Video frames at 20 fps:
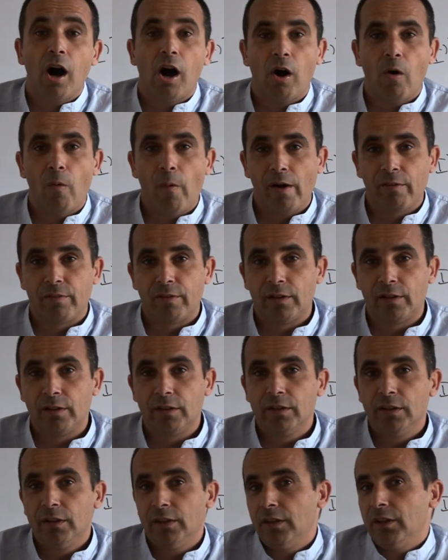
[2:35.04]

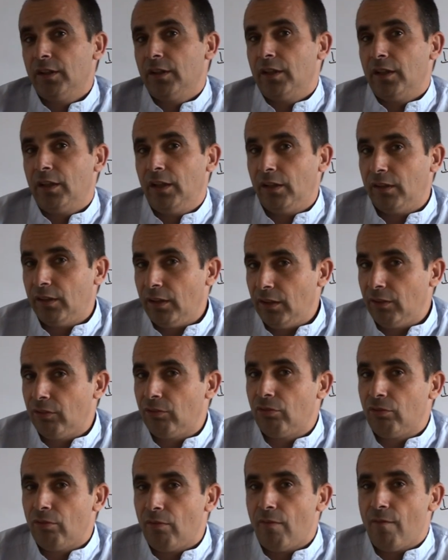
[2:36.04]
However, it
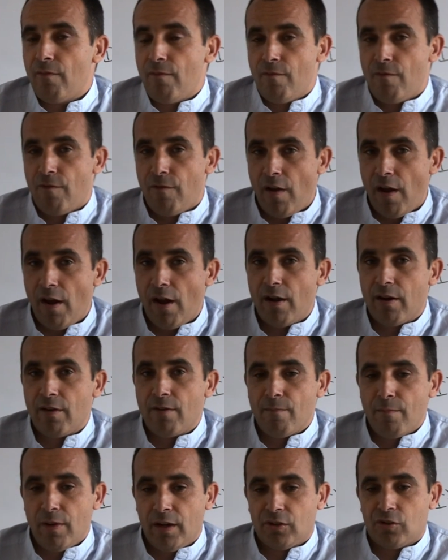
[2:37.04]
is
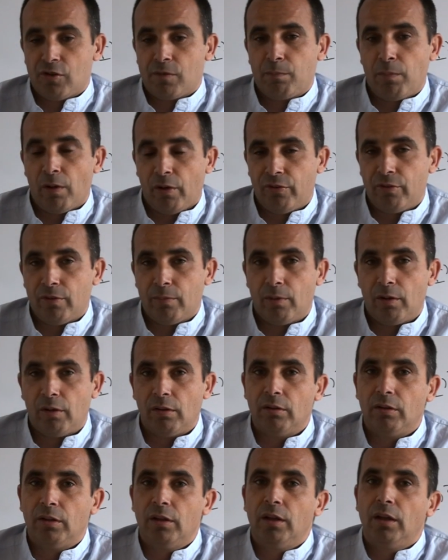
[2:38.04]
very much
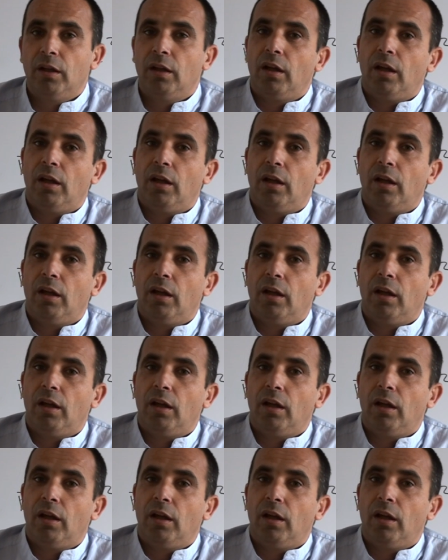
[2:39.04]
possible